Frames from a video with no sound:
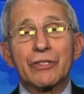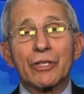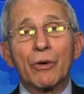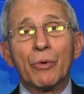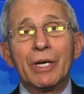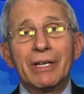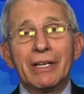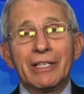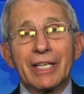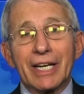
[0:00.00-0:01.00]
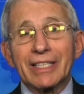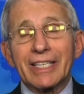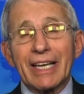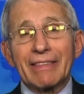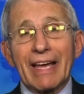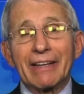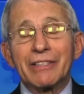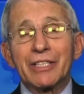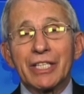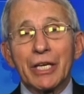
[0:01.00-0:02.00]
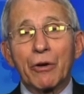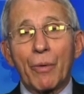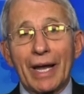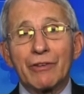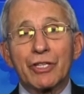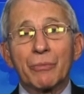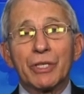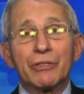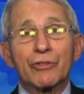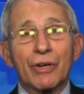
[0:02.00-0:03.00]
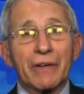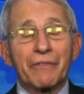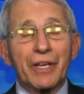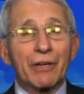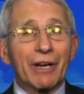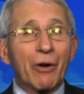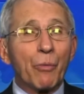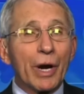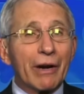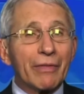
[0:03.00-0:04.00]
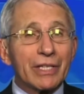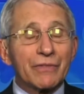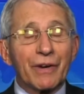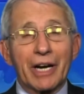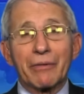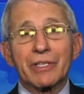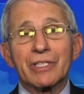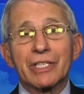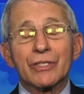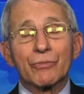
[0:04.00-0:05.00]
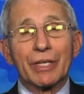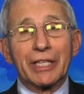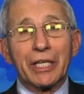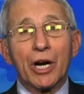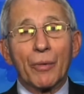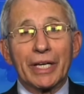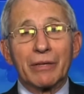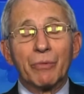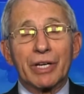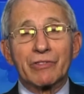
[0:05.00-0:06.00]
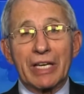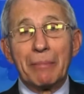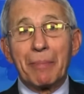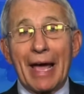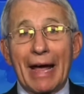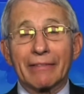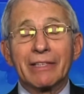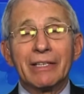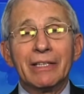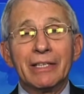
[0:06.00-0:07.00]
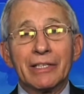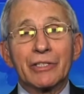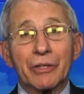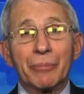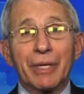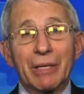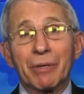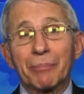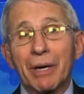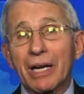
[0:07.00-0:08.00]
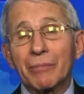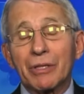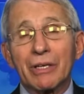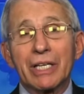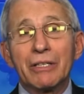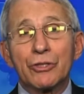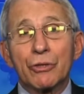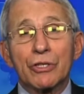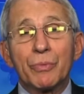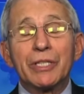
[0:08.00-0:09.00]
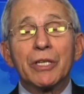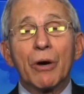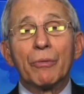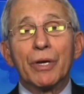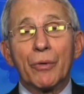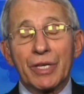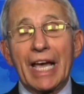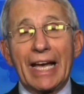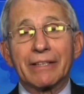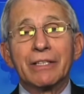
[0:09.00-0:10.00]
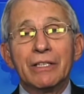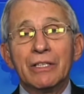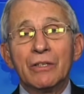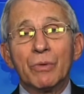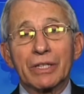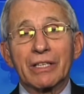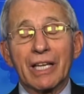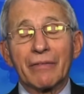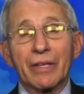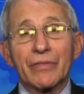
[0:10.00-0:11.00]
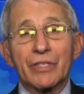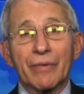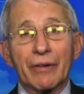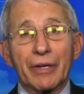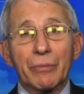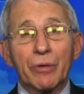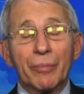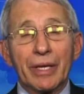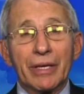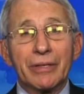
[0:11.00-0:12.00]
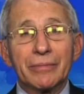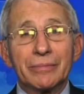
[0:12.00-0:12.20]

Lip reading: So you got to take that into the equation when you're trying to figure out where this virus is really going and what its impact is going to be. But bottom line, George, we don't know yet what the level of severity will be.